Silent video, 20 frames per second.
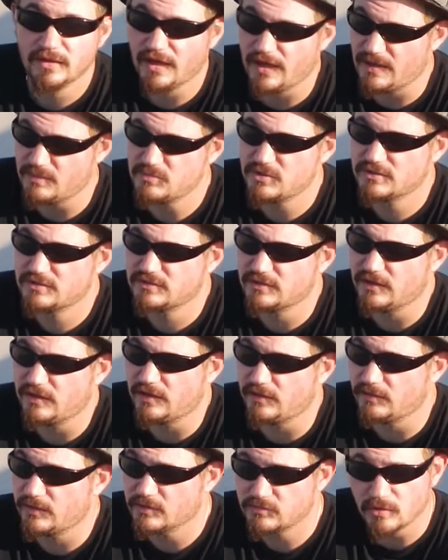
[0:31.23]
I'm just
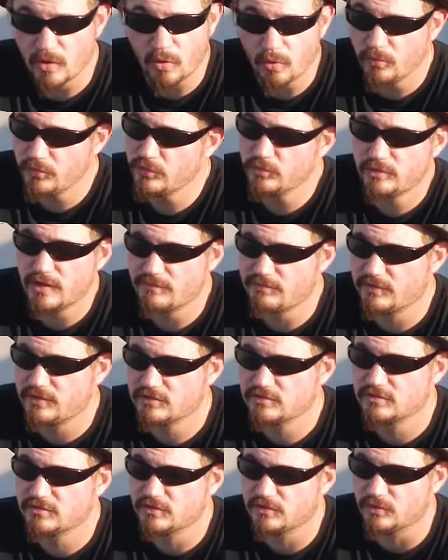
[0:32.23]
saying. It gives a whole new
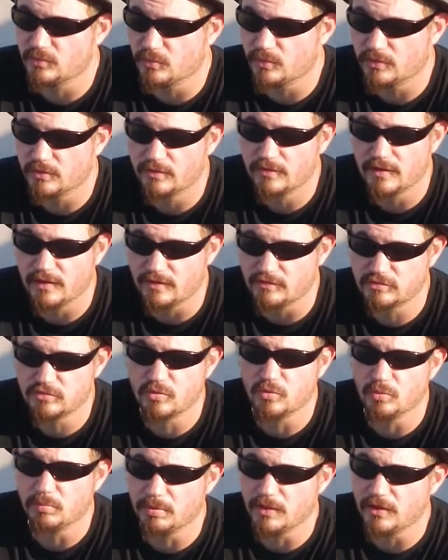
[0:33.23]
definition to the word
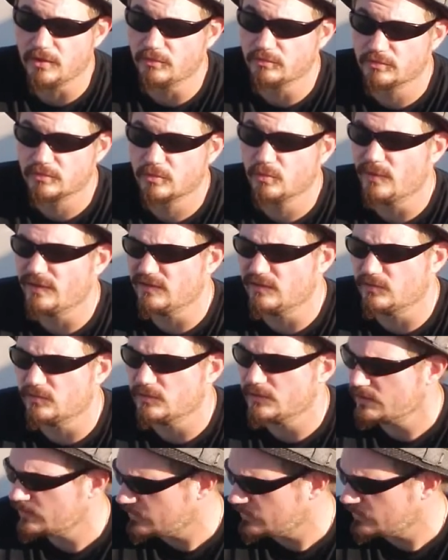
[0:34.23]
school blows, quite literally.